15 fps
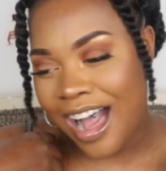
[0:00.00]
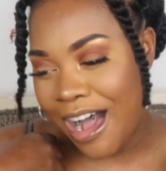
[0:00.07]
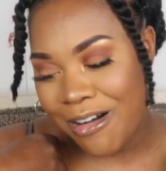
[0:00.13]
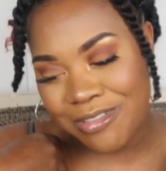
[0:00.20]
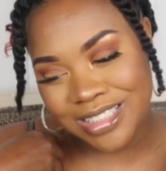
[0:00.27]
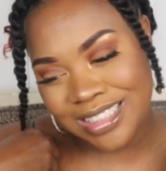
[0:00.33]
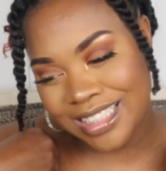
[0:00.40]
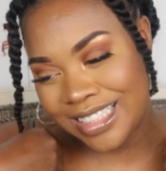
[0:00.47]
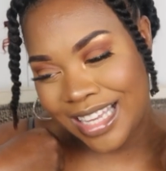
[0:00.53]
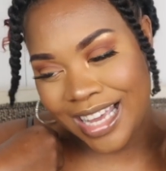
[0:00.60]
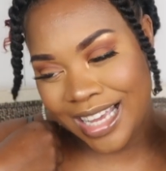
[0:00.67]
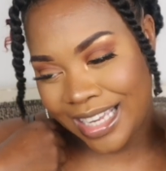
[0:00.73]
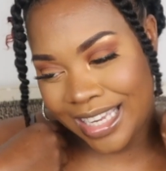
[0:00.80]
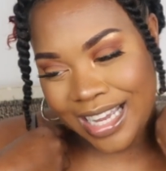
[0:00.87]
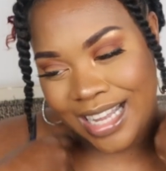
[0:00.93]

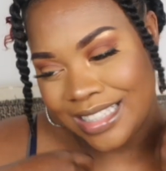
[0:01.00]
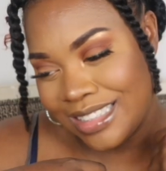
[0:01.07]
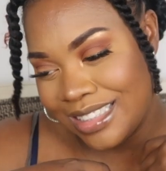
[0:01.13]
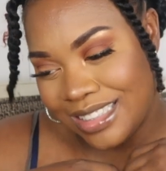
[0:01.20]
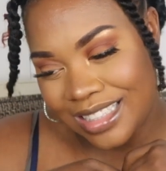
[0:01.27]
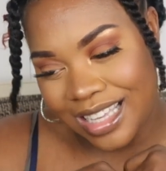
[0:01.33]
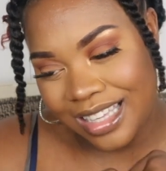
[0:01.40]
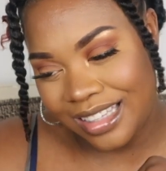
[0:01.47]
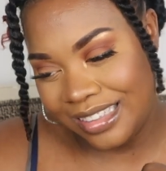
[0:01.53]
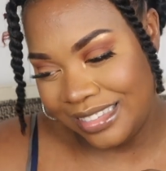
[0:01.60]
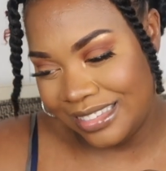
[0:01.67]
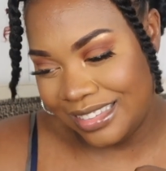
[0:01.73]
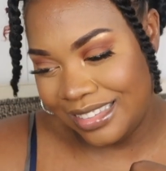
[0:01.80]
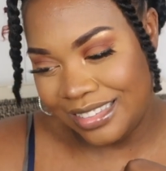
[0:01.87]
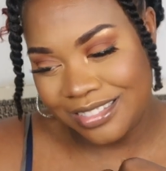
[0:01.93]
I
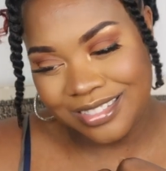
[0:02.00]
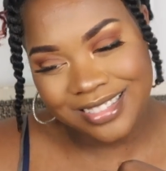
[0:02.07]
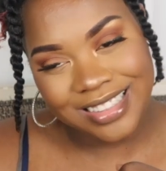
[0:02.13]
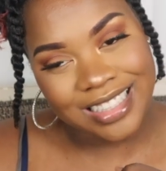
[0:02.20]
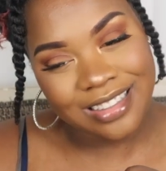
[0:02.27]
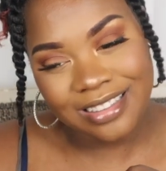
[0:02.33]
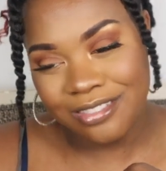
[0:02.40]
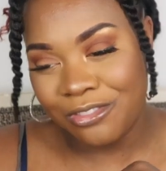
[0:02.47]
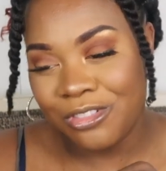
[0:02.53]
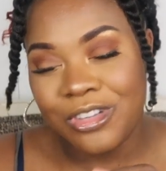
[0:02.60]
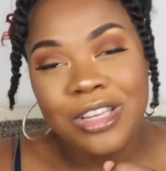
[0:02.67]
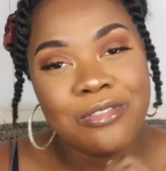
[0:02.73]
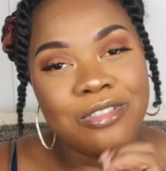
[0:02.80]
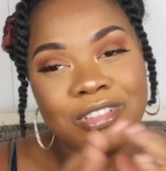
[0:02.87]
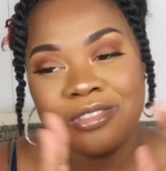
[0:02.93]
wasn't
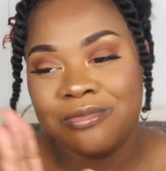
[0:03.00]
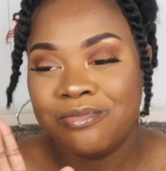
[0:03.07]
lying.